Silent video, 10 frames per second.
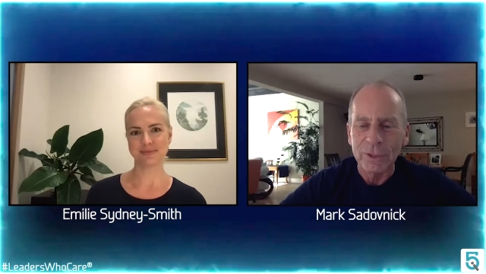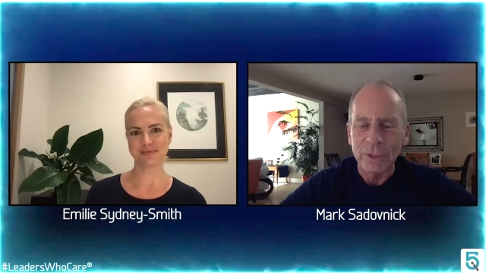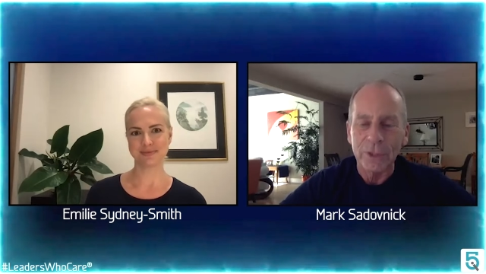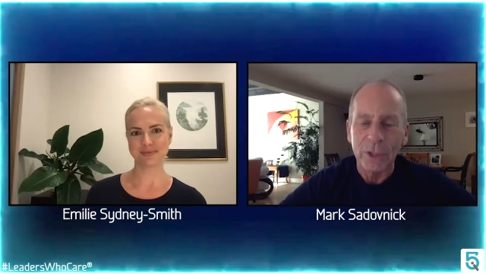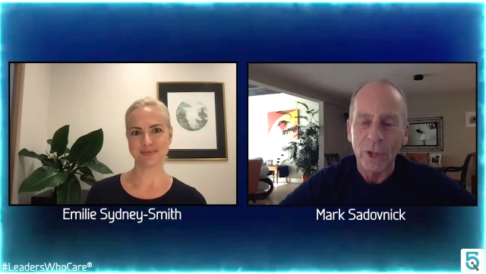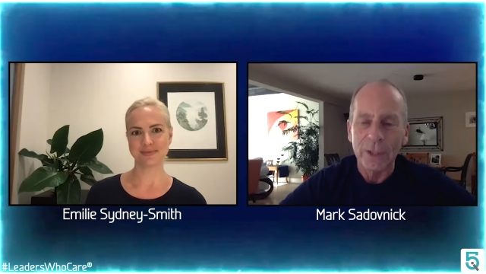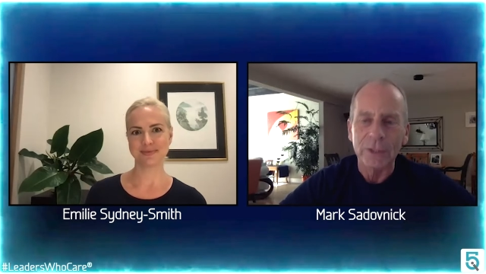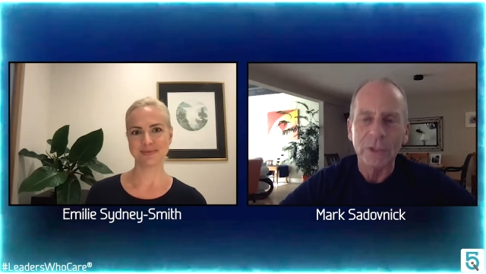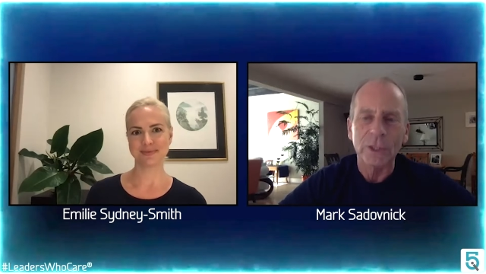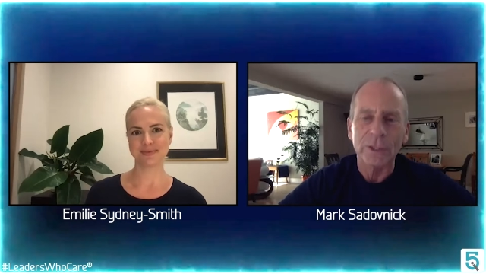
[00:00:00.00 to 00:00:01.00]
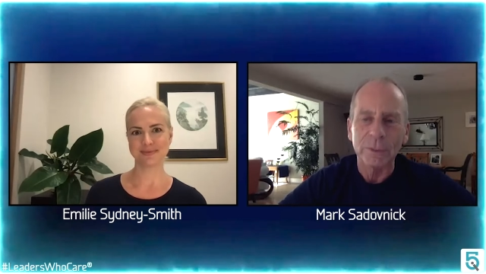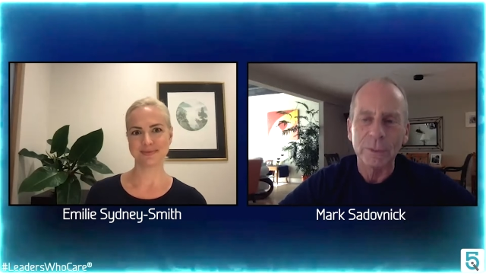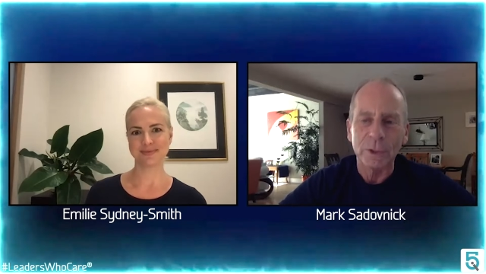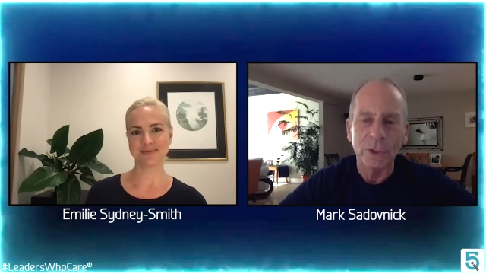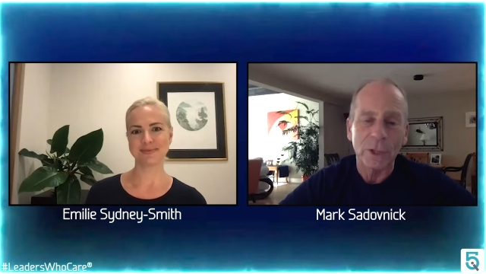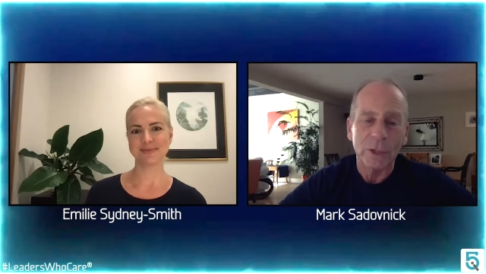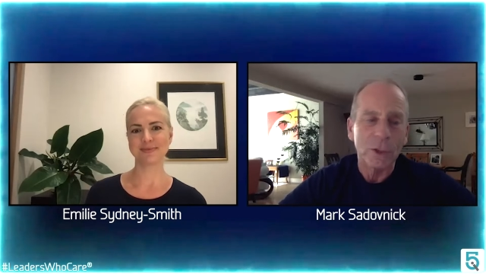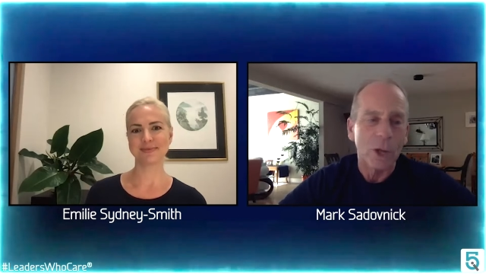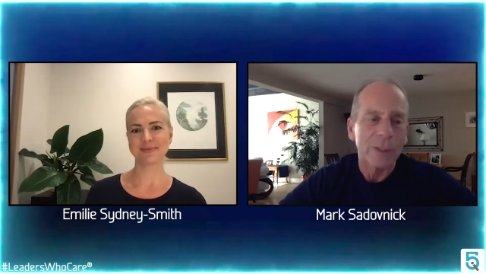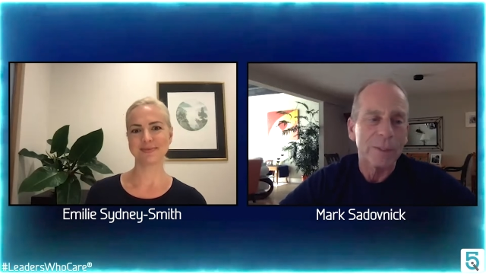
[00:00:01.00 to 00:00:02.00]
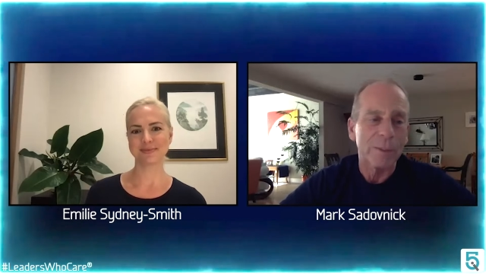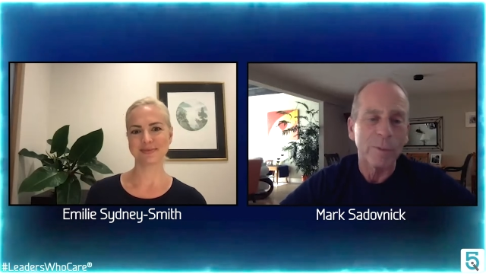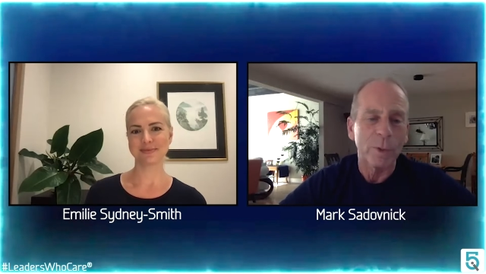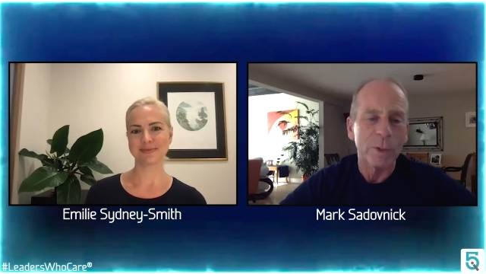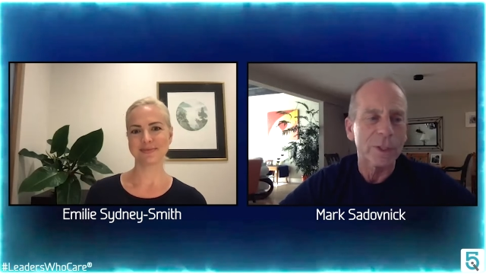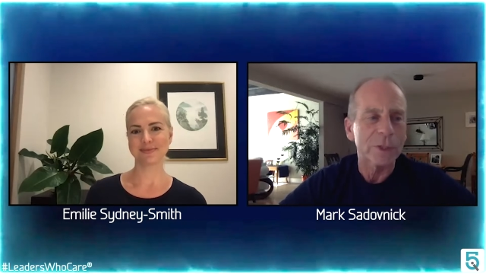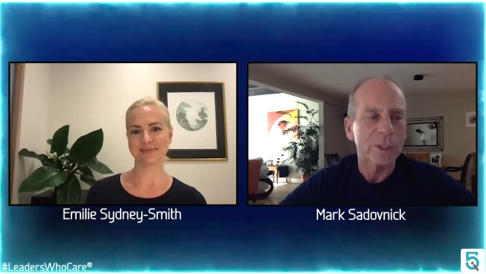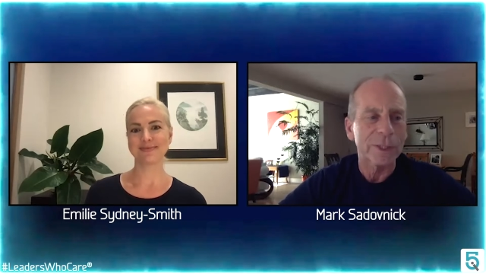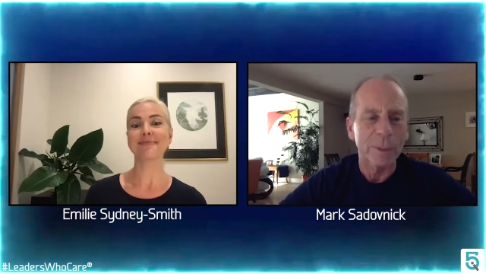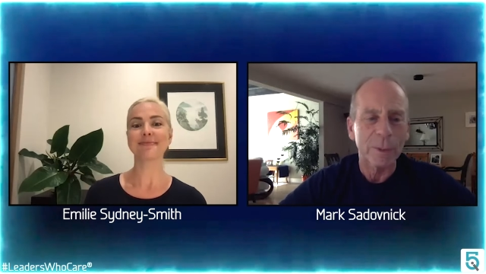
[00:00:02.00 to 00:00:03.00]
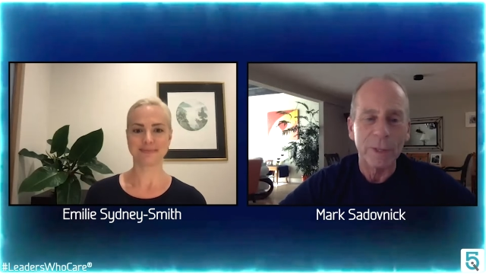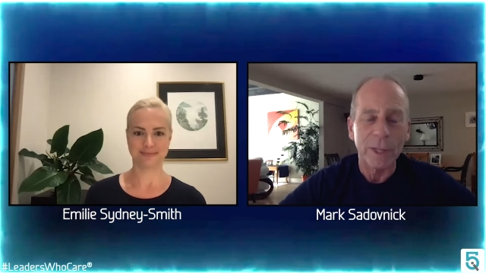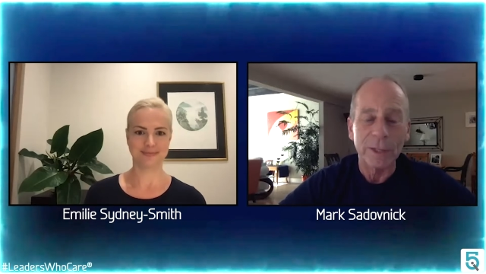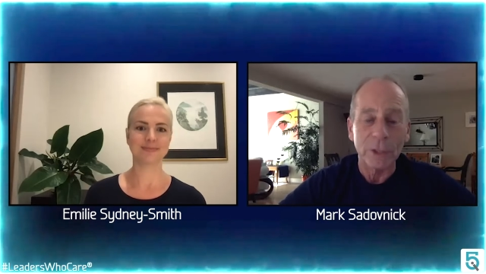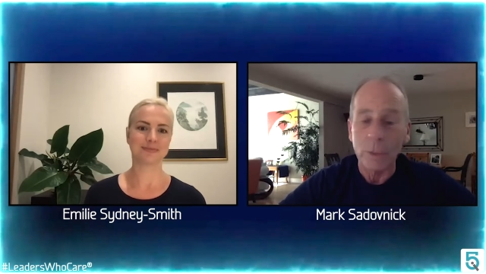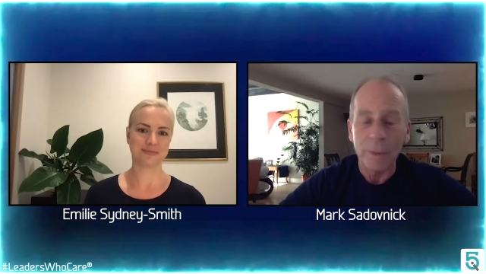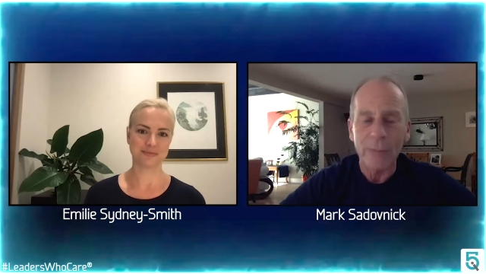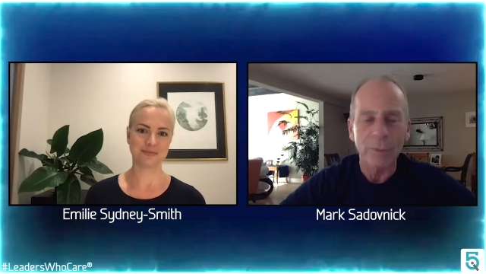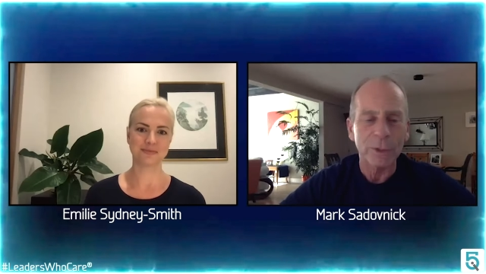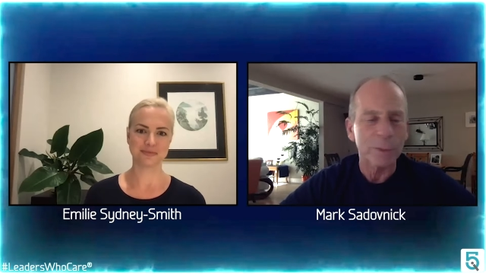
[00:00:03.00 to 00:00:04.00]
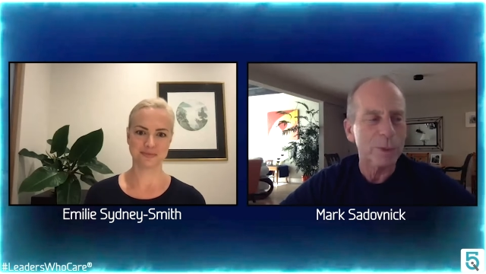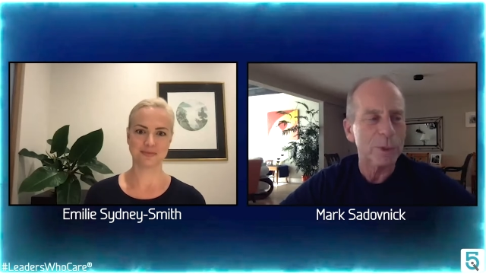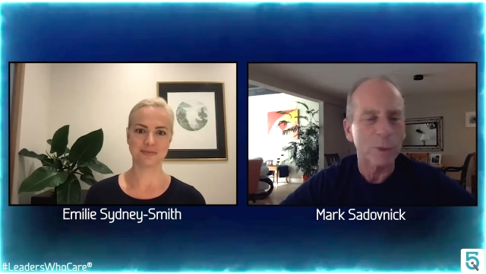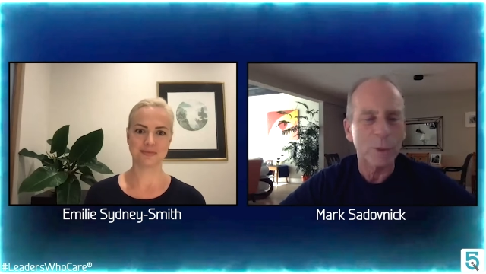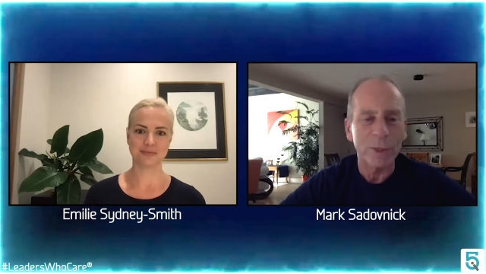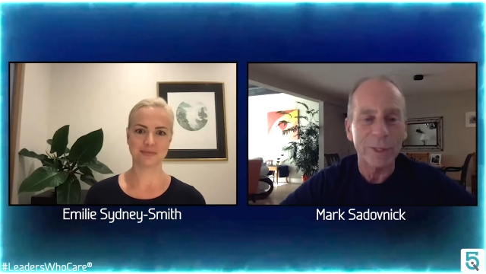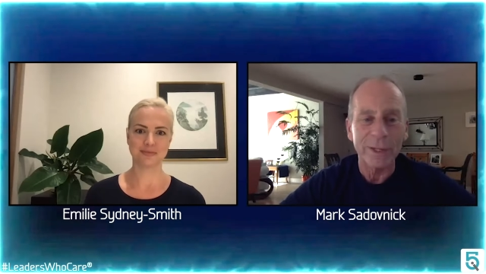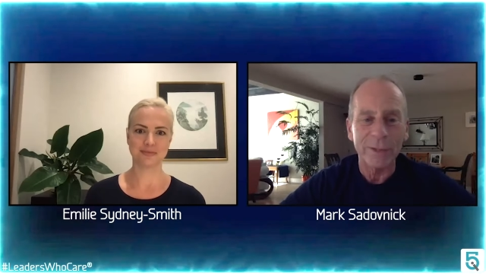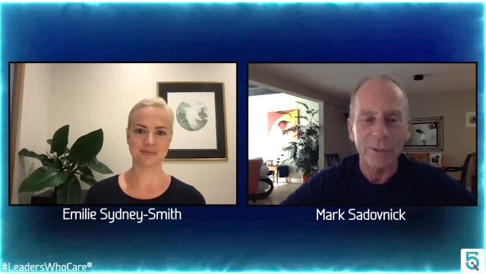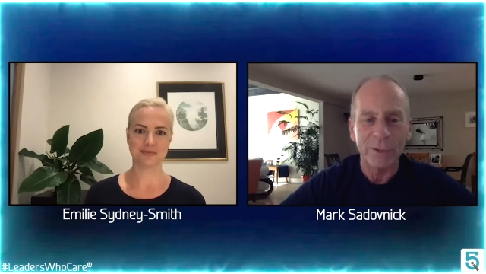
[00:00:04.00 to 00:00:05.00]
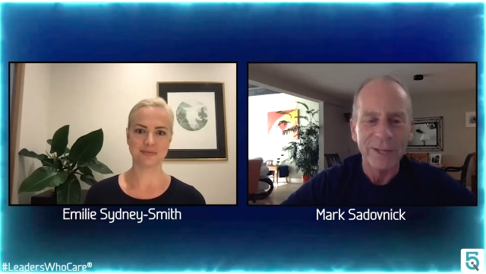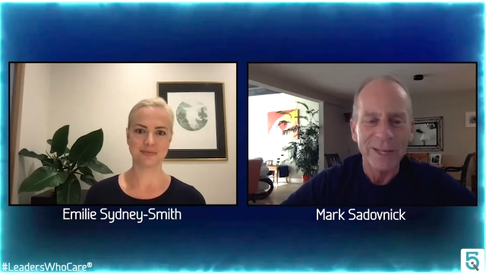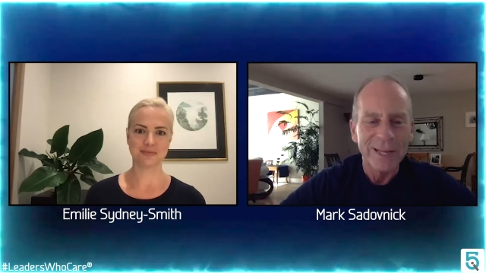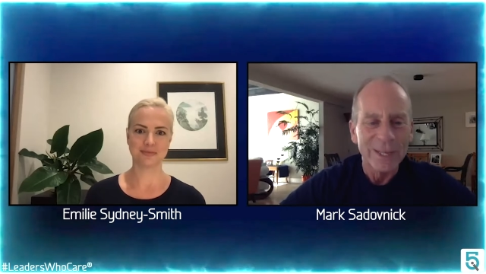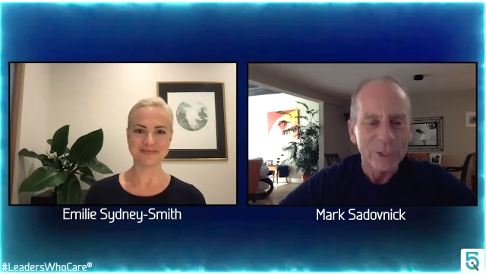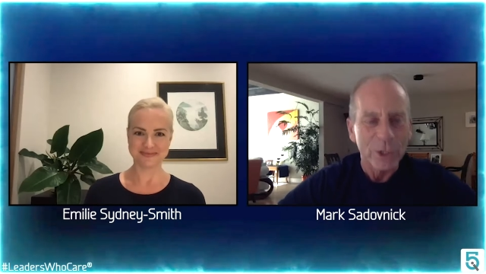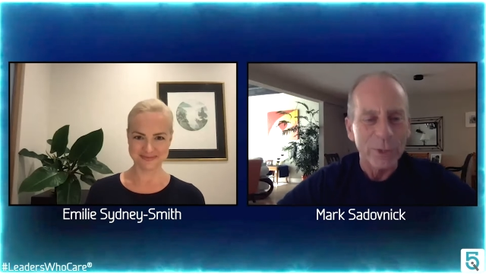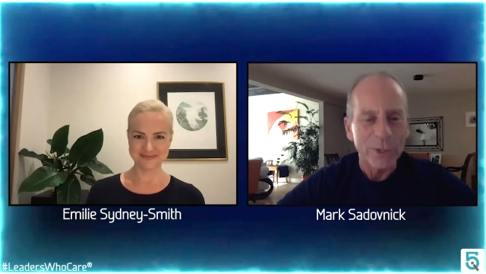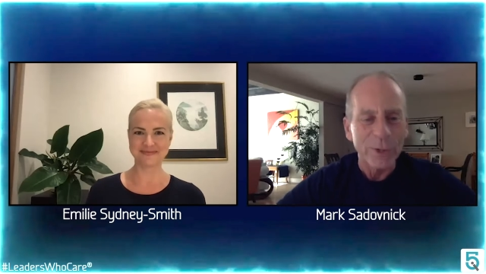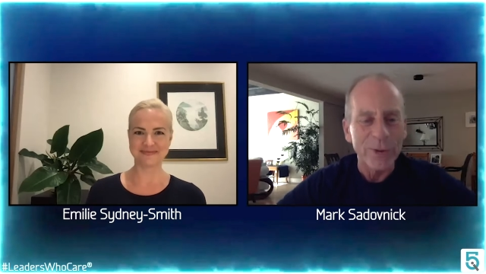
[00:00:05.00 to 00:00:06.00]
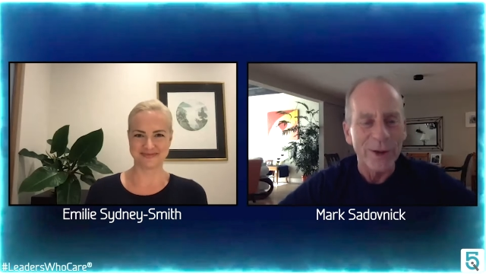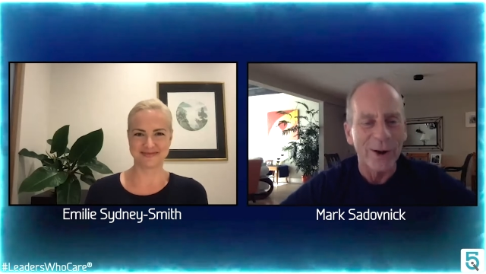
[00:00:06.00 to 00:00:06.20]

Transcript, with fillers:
Speaker 1: I'll tell the audience that we just started talking before this, that then we realized, oh man, we're supposed to record an interview. So here we